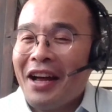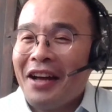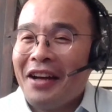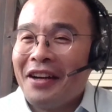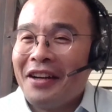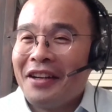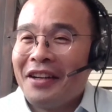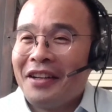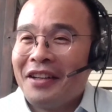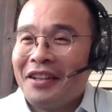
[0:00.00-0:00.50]

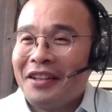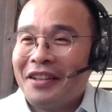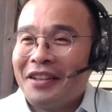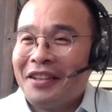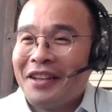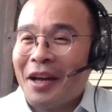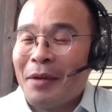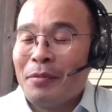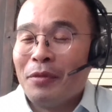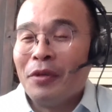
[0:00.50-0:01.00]
I'm
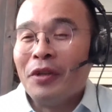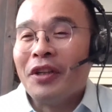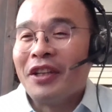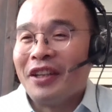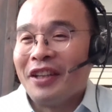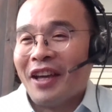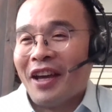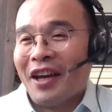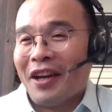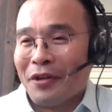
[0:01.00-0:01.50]

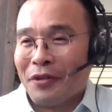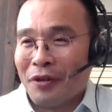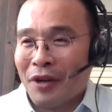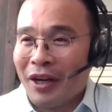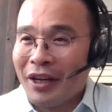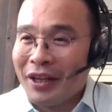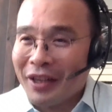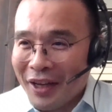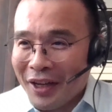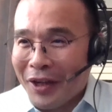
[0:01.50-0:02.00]
looking at it
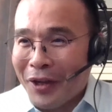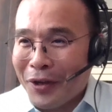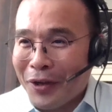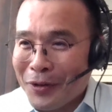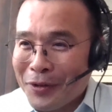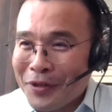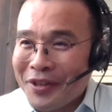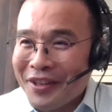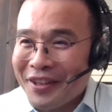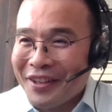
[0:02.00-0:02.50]
right now.